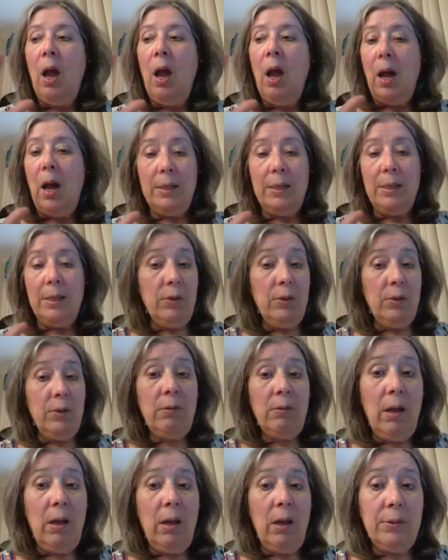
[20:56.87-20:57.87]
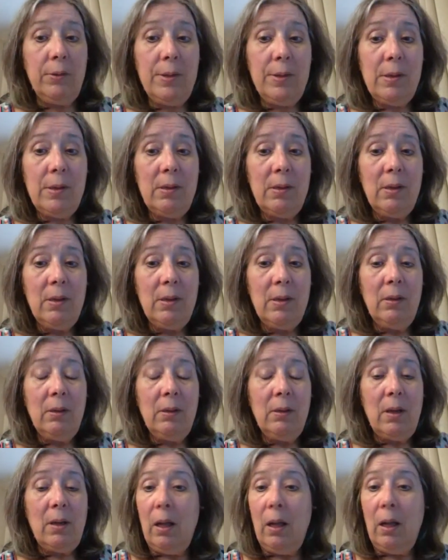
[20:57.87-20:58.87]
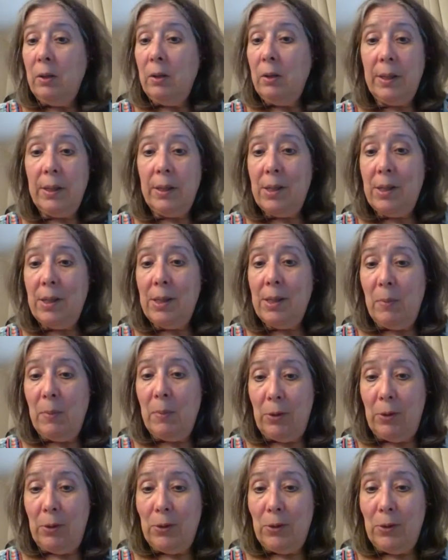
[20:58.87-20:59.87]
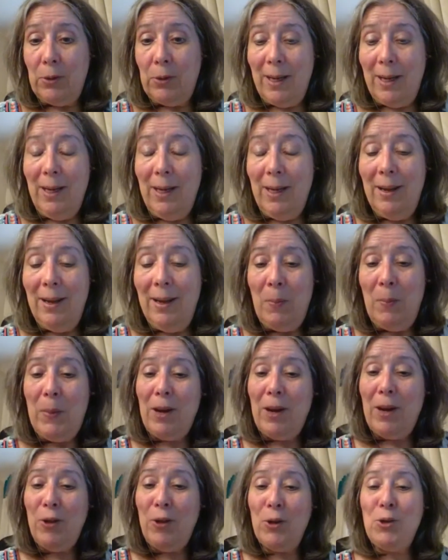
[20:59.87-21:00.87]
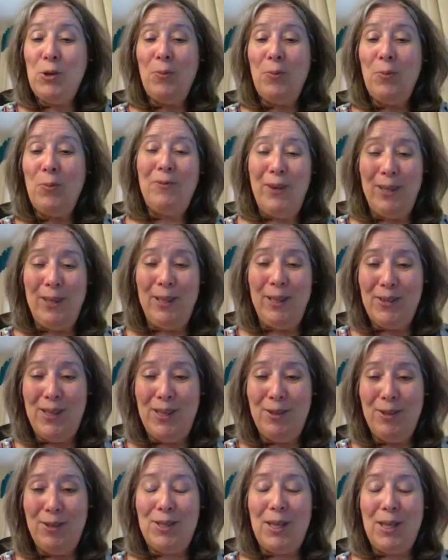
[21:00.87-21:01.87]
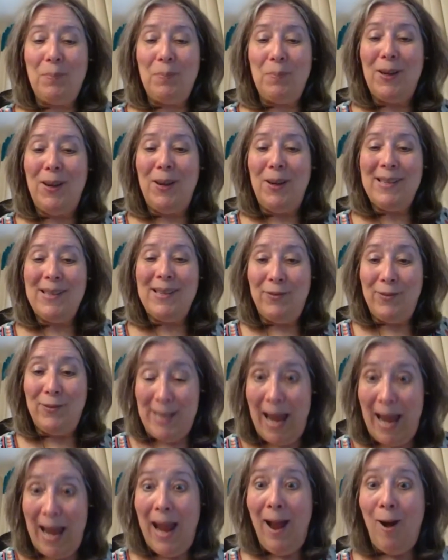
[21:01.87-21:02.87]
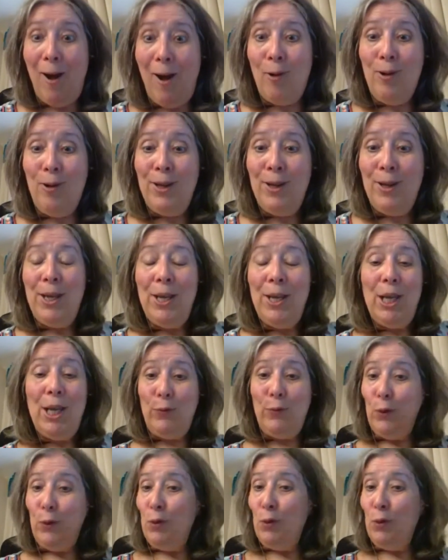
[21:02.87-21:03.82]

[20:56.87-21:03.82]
I know there are others. I'll look into them another day, but I thought you might find those interesting, because now, if you